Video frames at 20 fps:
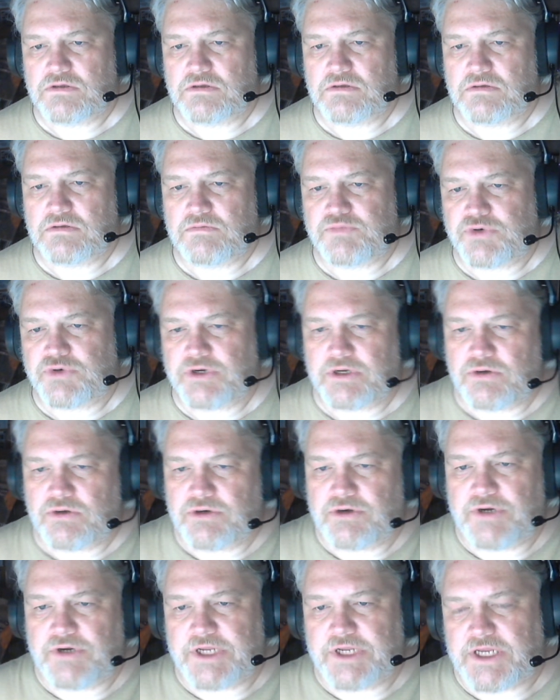
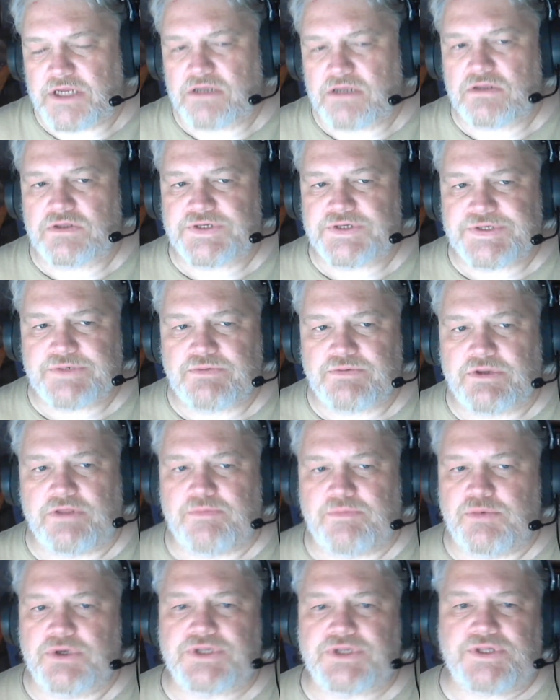pre-ordering it, this is one of the
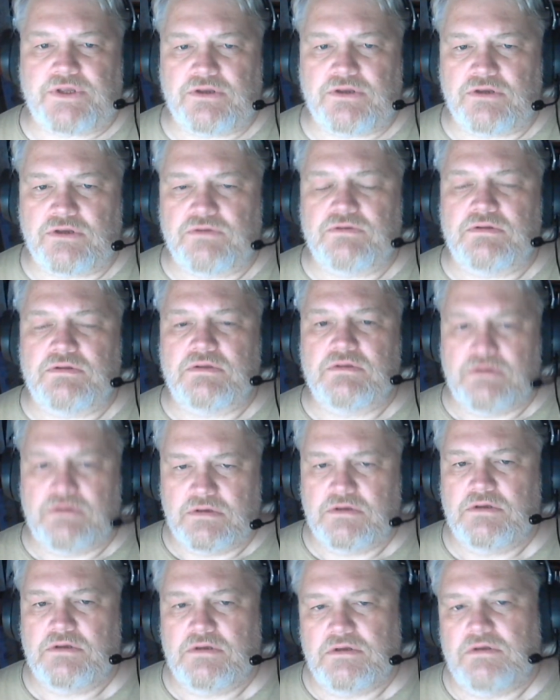books that
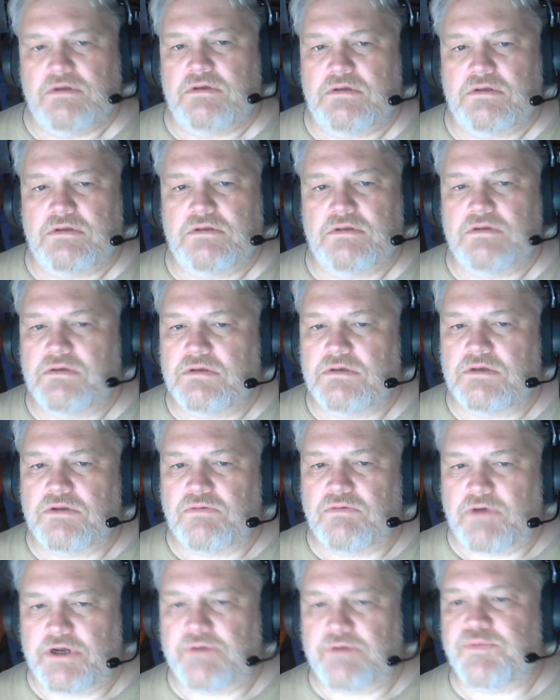you'd
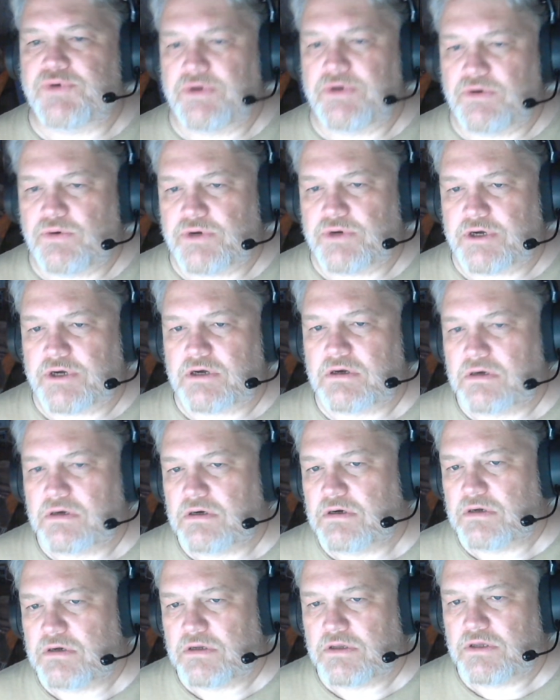want to pre-order
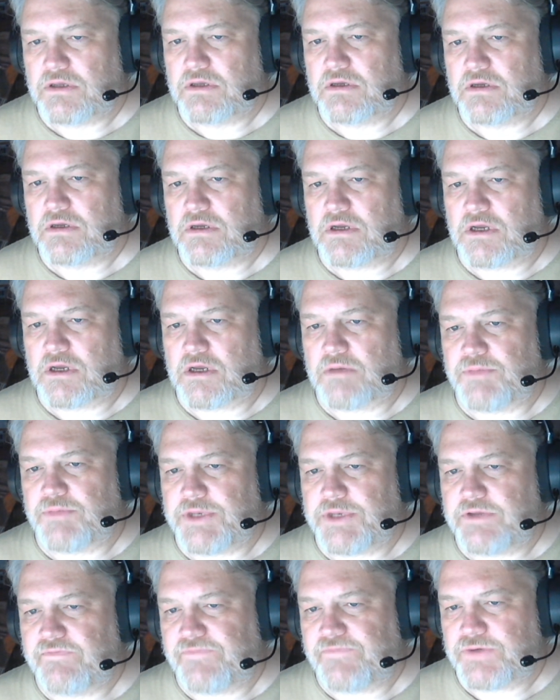
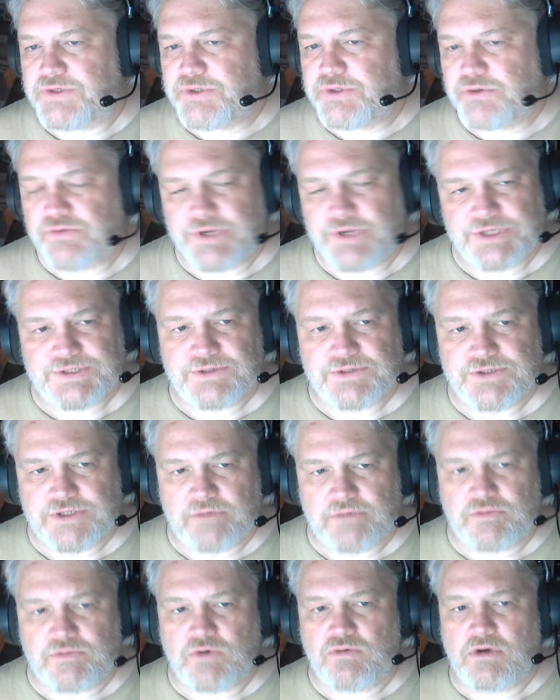for two reasons.
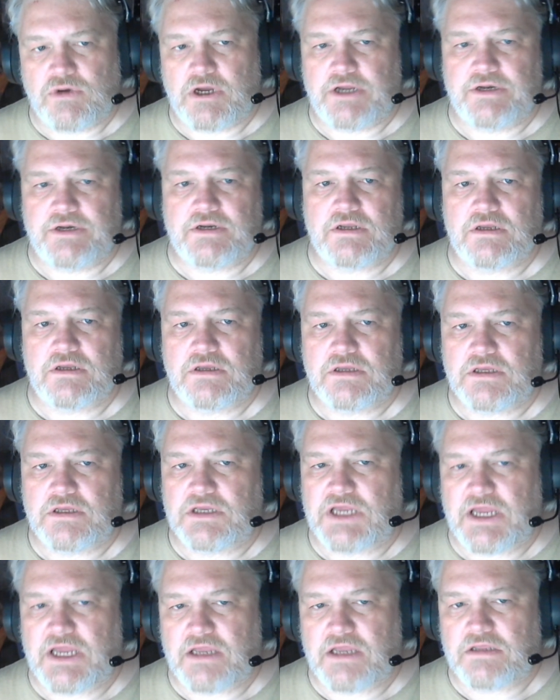Number one,
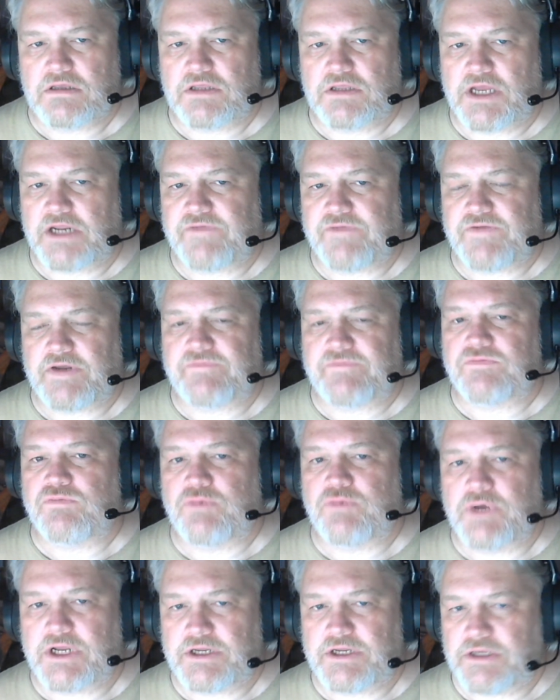not even having
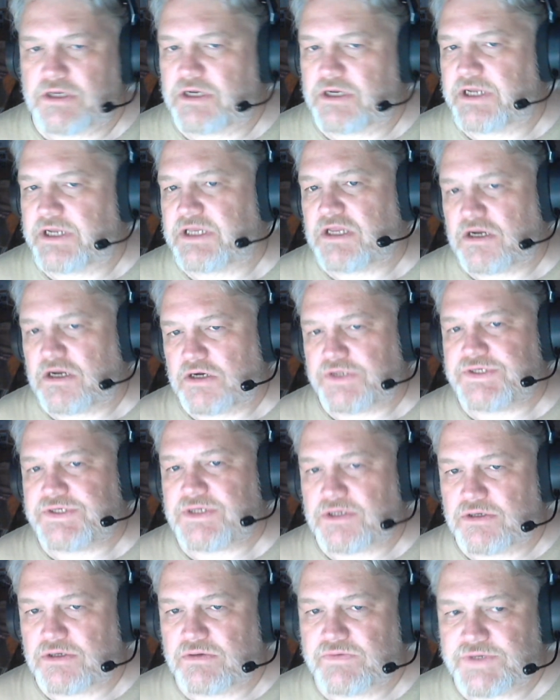read it yet, I guarantee
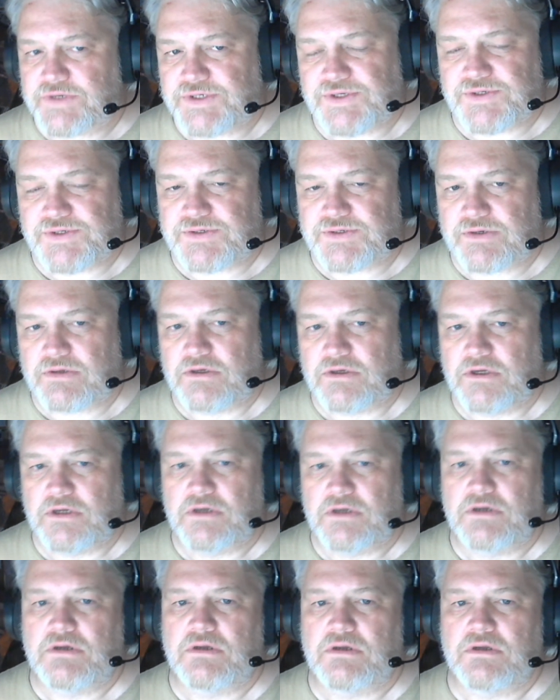you this is
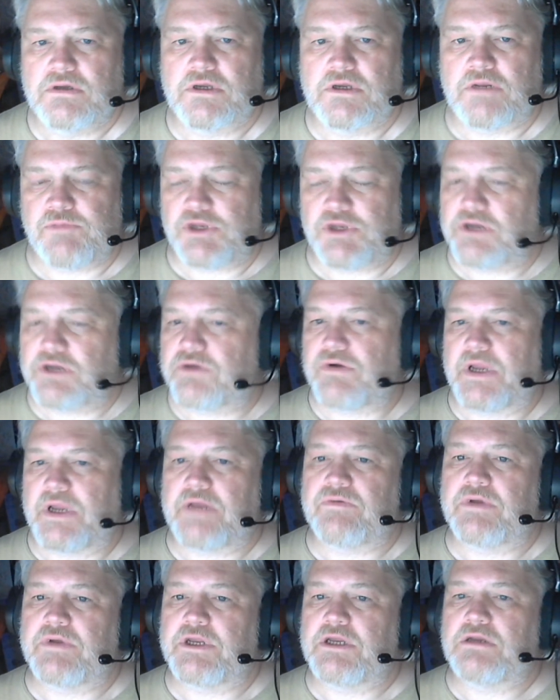going to be a great
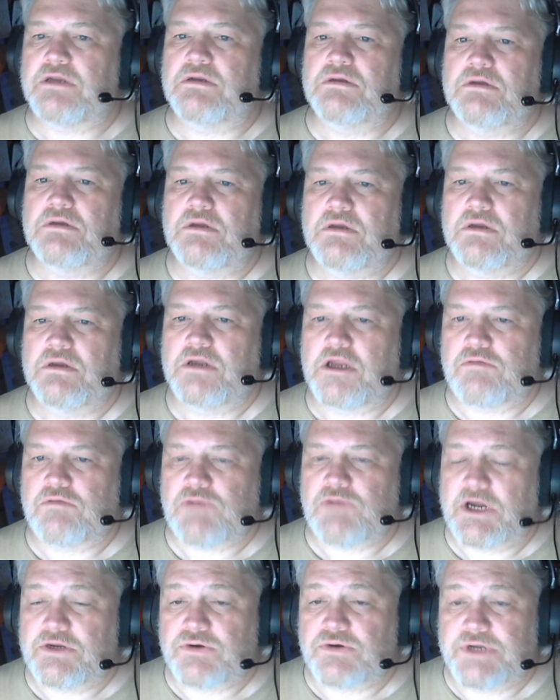read. And
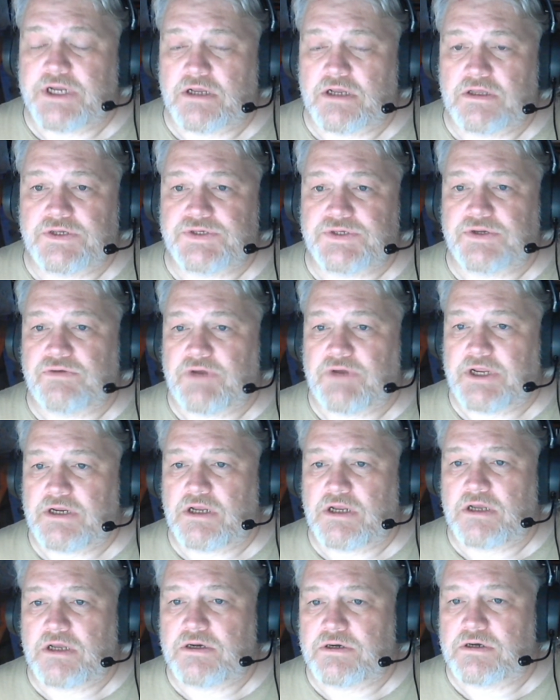Michael Kelly is a great
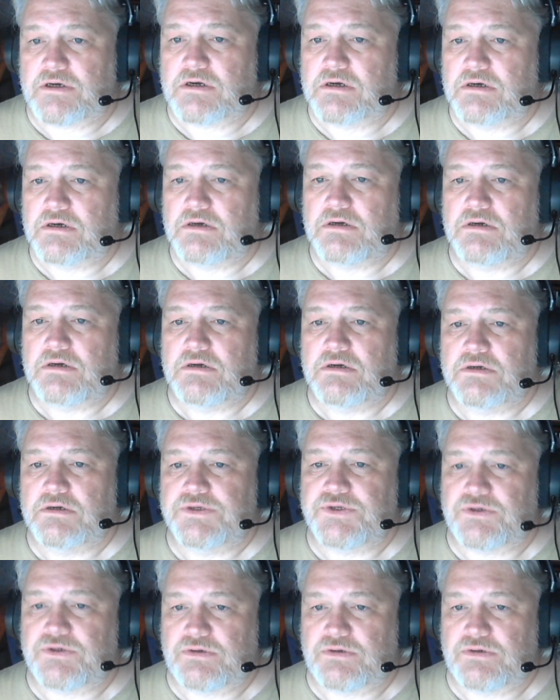editor too.